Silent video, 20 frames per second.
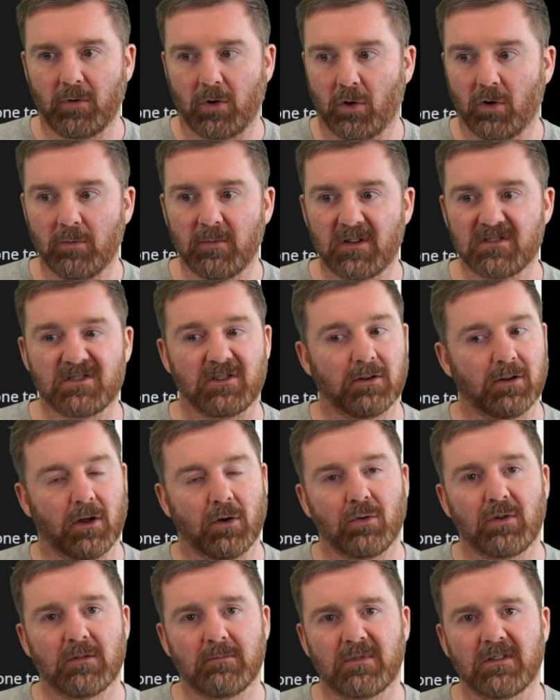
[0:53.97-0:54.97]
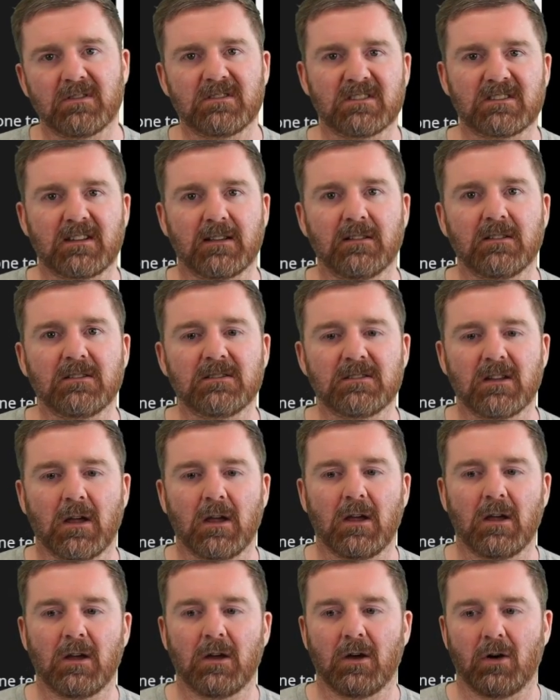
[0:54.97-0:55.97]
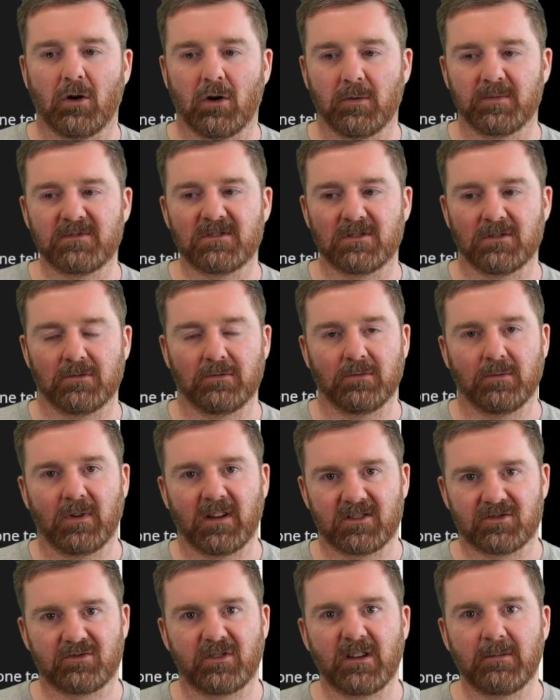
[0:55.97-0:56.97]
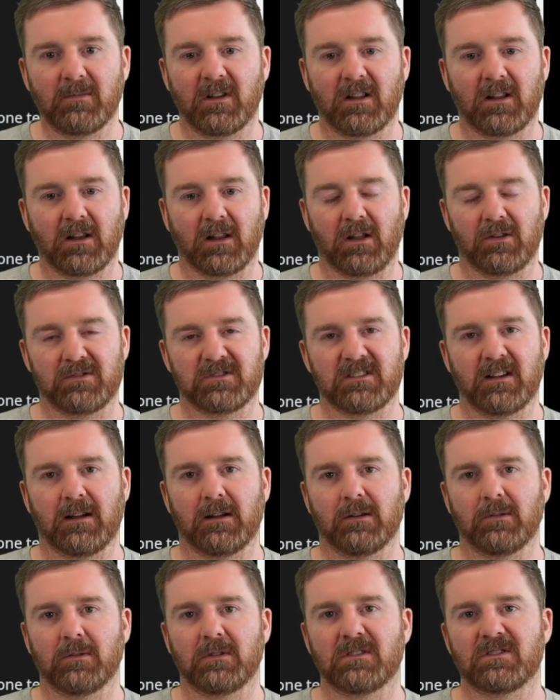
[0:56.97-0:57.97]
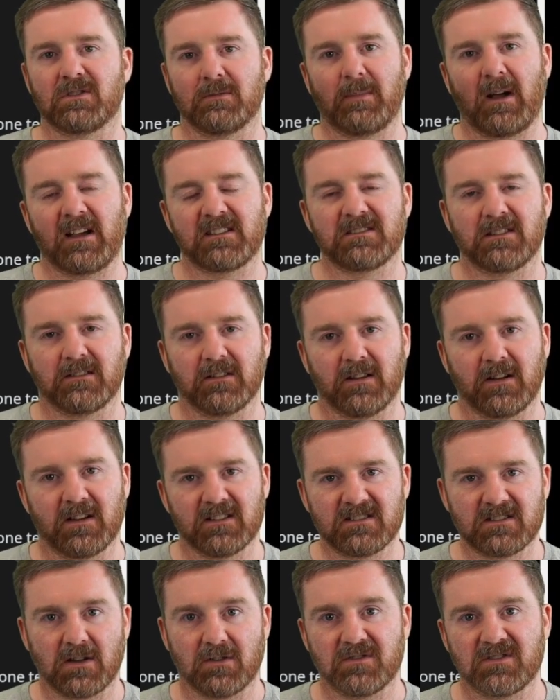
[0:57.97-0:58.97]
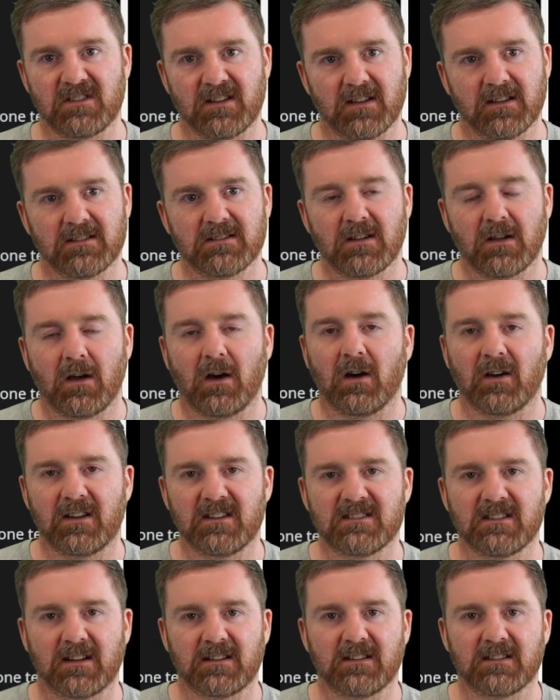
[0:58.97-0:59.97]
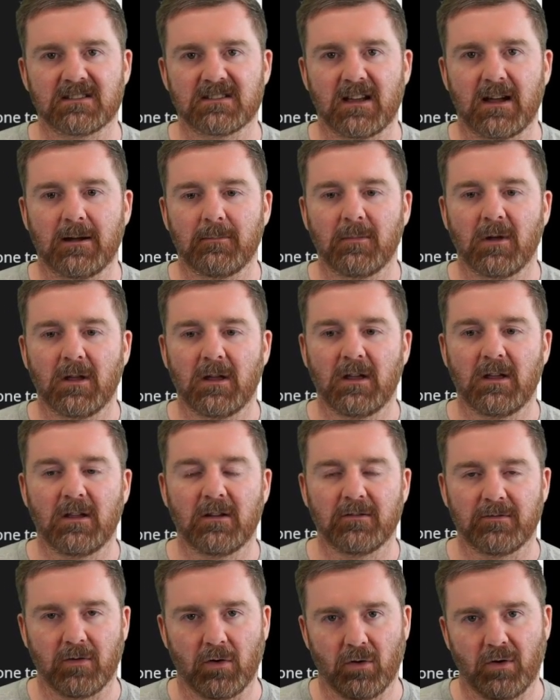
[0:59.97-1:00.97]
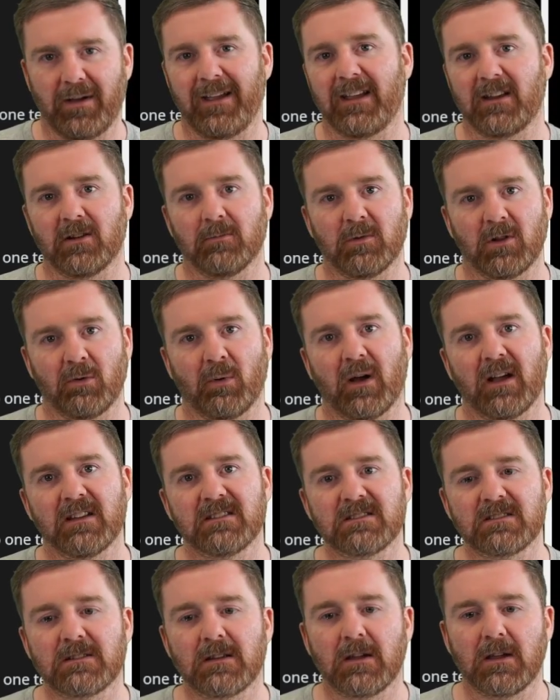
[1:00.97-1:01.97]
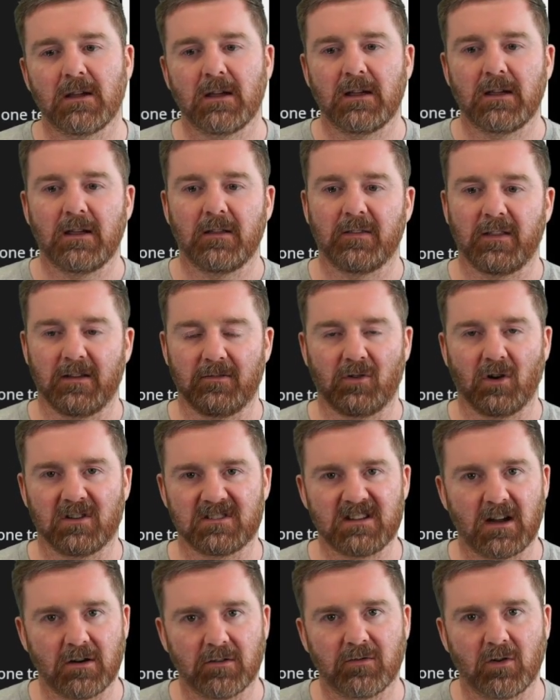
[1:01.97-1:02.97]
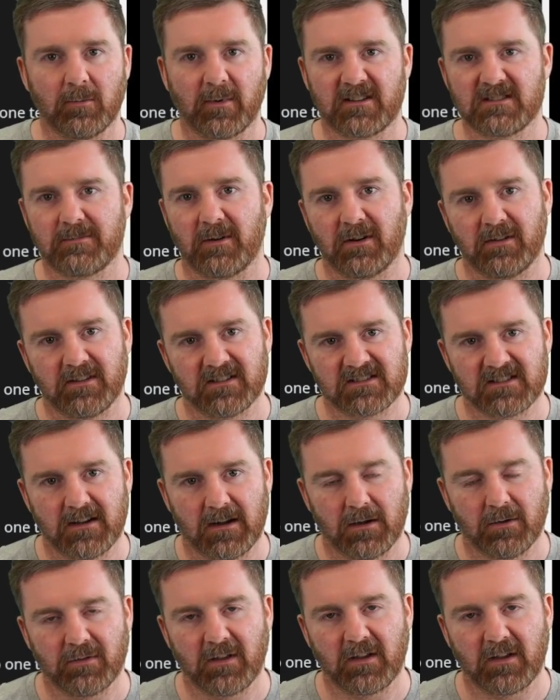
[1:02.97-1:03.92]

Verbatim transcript: almost no computer skills up to extremely close now to passing their associate architect exam for A W S. They've got Terraform experience now.